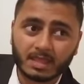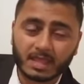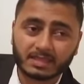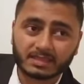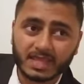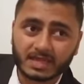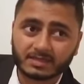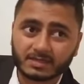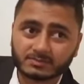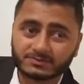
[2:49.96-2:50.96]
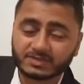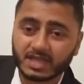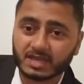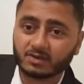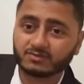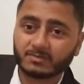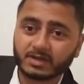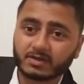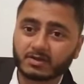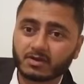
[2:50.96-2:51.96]
And that comes to the end of the
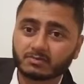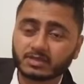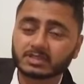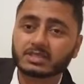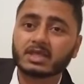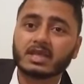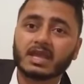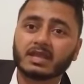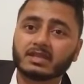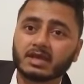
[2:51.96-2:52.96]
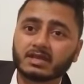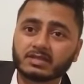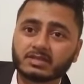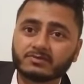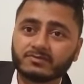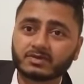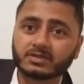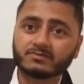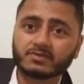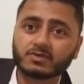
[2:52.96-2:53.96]
microeconomics, and the another
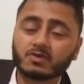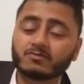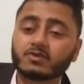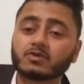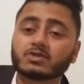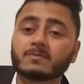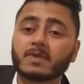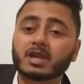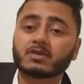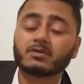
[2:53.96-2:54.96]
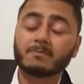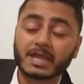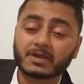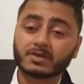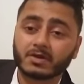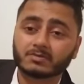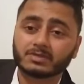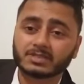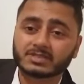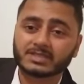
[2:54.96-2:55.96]
further we go to the
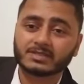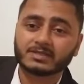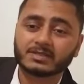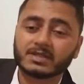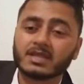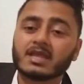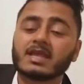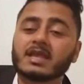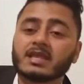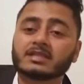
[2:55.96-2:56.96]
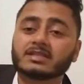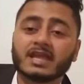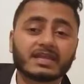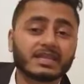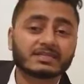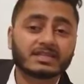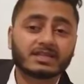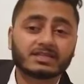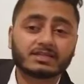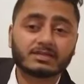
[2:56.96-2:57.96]
macroeconomics that takes
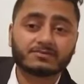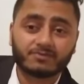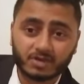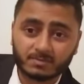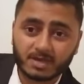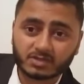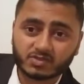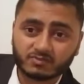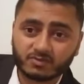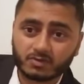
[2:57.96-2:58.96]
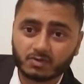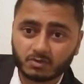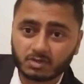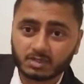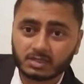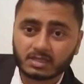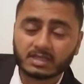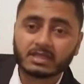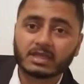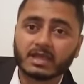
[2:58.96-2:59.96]
another 40 marks of your total,
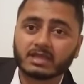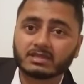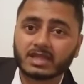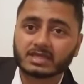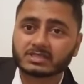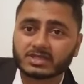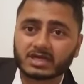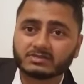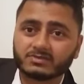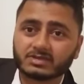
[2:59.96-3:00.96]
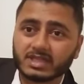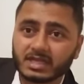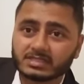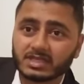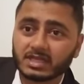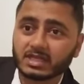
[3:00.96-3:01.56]
and that starts with national